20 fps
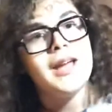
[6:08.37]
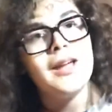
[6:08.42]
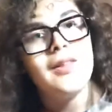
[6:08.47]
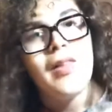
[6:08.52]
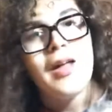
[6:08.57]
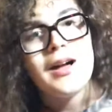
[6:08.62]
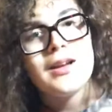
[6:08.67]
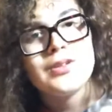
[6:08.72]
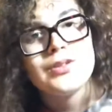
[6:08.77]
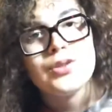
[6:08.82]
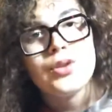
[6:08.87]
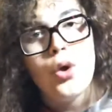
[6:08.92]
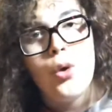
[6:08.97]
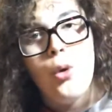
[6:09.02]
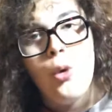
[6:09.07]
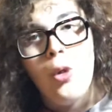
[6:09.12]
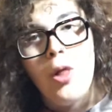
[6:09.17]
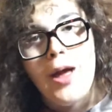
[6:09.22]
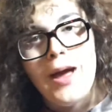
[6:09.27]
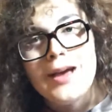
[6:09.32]
La
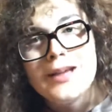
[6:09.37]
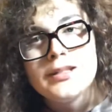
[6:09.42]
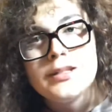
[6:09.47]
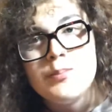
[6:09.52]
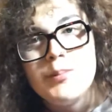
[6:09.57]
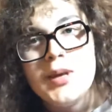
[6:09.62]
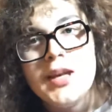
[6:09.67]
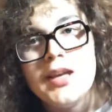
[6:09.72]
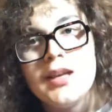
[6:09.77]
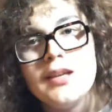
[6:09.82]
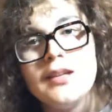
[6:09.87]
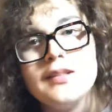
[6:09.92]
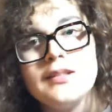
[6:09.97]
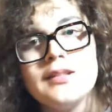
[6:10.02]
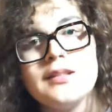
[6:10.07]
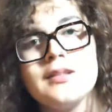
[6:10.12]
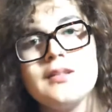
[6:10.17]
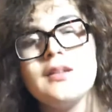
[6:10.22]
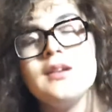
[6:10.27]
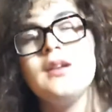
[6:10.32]
Soul
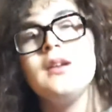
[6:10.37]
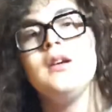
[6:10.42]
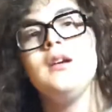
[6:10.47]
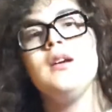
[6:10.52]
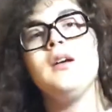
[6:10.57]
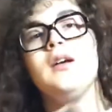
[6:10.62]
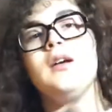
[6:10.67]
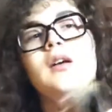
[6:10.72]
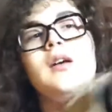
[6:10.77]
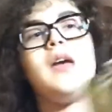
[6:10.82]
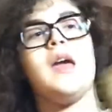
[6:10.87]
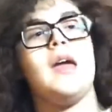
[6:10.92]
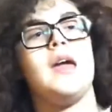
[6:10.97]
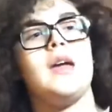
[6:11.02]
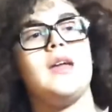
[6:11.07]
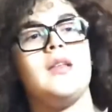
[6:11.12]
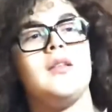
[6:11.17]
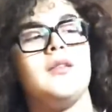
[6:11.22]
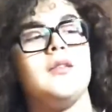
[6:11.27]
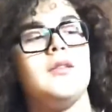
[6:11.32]
SBs,
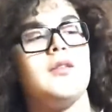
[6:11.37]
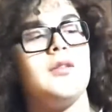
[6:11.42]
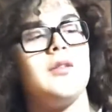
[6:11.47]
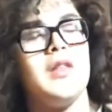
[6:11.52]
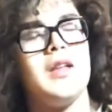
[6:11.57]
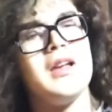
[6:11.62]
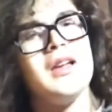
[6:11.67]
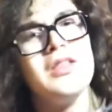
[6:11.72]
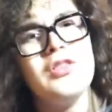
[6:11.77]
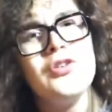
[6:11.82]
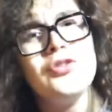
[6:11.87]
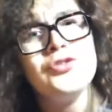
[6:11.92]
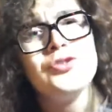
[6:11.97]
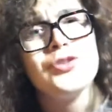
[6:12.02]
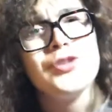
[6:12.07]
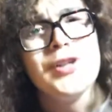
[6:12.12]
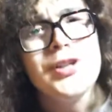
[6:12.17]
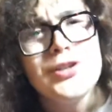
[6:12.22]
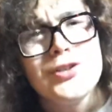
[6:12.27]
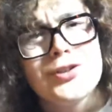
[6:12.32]
and they're like, those are
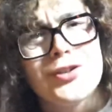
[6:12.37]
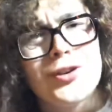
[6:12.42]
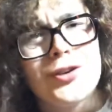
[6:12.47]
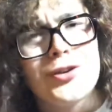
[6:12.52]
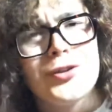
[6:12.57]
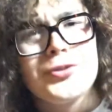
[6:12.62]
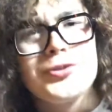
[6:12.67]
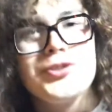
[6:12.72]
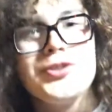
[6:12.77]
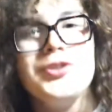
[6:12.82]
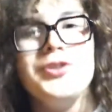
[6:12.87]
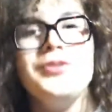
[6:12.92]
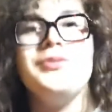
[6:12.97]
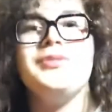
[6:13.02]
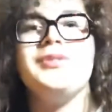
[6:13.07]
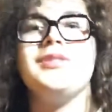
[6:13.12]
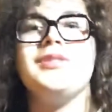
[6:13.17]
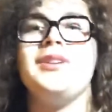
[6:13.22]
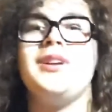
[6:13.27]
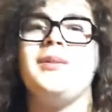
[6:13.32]
Ninja Turtle
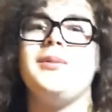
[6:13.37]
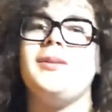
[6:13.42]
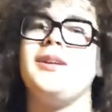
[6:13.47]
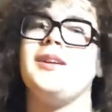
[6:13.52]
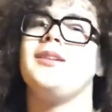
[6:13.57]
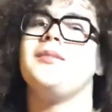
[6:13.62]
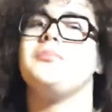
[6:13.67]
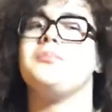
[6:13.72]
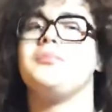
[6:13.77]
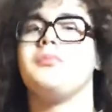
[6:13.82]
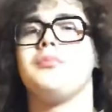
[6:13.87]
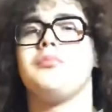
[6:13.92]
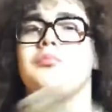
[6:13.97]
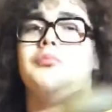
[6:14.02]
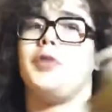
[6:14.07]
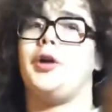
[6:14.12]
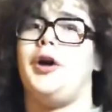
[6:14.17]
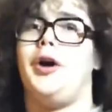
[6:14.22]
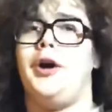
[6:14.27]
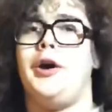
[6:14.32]
shoes. And I'm like,
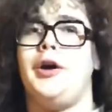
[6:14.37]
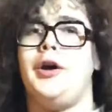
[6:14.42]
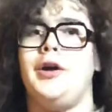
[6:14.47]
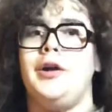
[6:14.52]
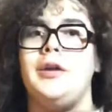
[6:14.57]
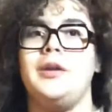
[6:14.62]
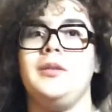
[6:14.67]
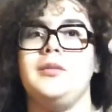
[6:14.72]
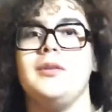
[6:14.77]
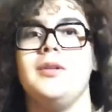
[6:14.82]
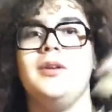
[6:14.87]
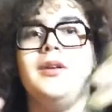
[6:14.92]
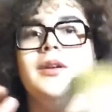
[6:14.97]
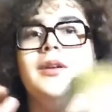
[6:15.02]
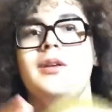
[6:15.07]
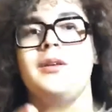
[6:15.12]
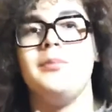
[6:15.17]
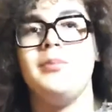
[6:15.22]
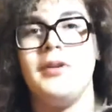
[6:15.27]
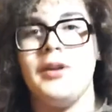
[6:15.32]
alright,
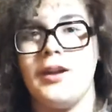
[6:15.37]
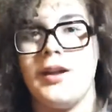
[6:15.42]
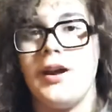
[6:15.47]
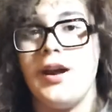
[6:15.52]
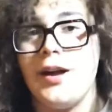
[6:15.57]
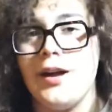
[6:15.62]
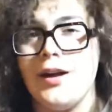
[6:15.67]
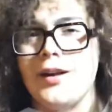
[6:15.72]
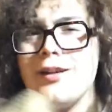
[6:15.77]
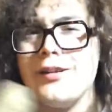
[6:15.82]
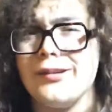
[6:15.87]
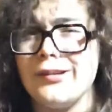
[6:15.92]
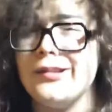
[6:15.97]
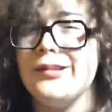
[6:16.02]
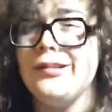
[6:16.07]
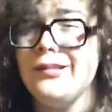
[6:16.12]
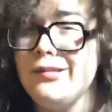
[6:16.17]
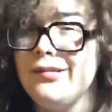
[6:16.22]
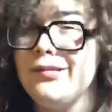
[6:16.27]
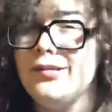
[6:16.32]
but
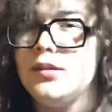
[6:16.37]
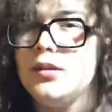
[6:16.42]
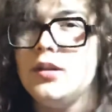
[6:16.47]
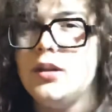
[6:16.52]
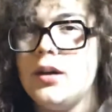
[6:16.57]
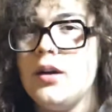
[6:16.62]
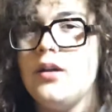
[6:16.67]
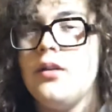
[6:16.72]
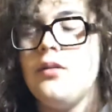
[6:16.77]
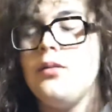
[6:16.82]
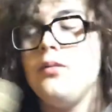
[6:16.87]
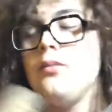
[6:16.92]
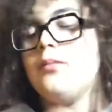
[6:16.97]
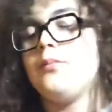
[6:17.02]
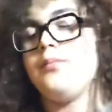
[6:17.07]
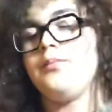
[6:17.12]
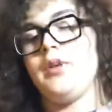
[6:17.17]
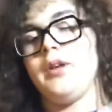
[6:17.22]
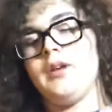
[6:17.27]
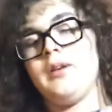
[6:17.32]
you know,
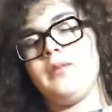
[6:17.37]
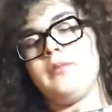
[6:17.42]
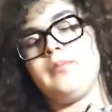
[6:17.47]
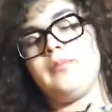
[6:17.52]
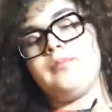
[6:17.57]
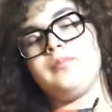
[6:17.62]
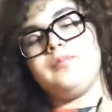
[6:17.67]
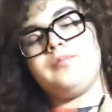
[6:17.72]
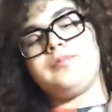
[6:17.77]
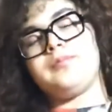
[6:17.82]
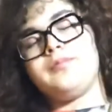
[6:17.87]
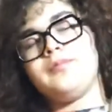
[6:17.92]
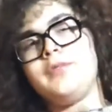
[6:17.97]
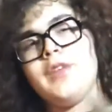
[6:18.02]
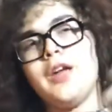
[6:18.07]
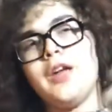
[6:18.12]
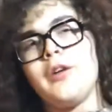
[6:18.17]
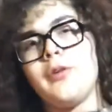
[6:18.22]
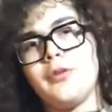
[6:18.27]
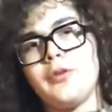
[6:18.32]
like,
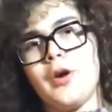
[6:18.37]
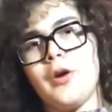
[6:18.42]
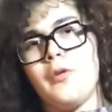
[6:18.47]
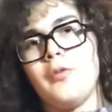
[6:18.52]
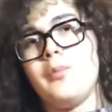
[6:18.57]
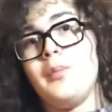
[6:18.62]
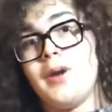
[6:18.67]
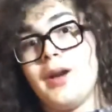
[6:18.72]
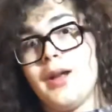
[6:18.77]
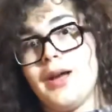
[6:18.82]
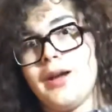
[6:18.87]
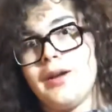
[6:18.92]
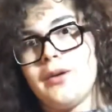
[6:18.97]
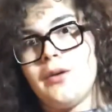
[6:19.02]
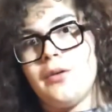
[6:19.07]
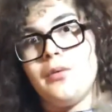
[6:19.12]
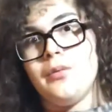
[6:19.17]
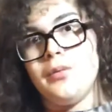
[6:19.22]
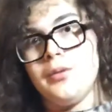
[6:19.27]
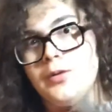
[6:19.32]
they don't know, but I know.
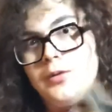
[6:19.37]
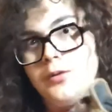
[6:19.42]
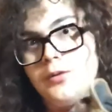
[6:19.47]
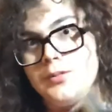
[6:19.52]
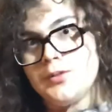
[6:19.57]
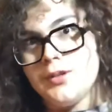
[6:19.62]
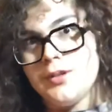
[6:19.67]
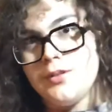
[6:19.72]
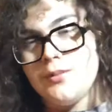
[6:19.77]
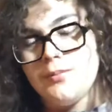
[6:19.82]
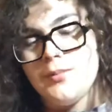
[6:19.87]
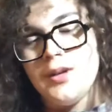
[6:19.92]
You know what I'm saying?